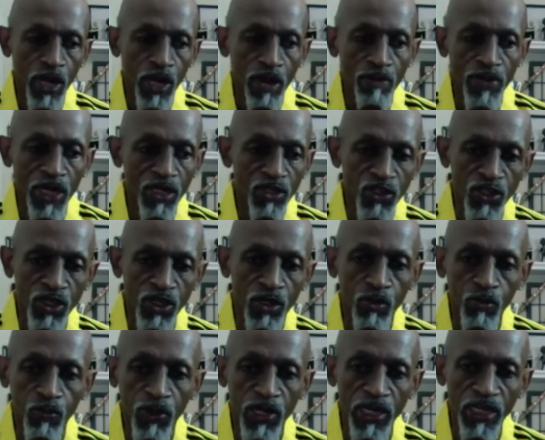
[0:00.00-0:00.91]
I mean, it's a
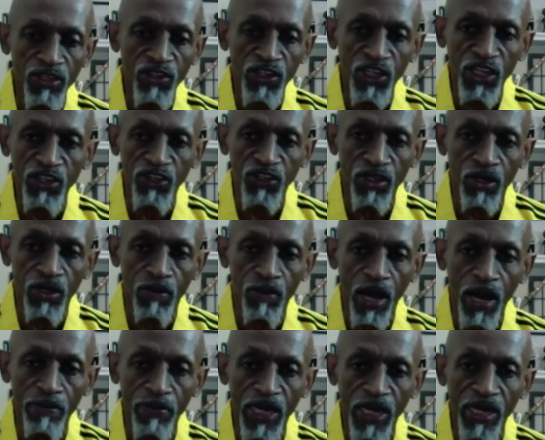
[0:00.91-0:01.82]
complete system.
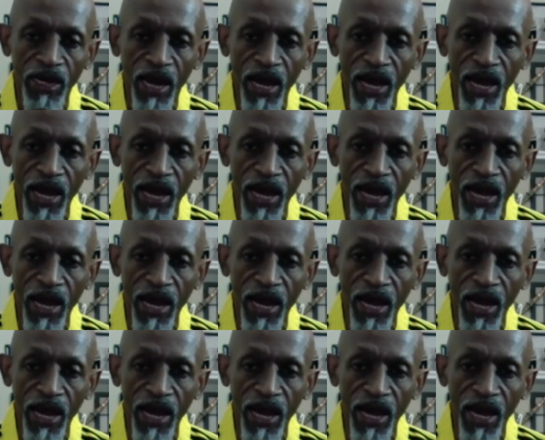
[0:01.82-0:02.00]
I mean, I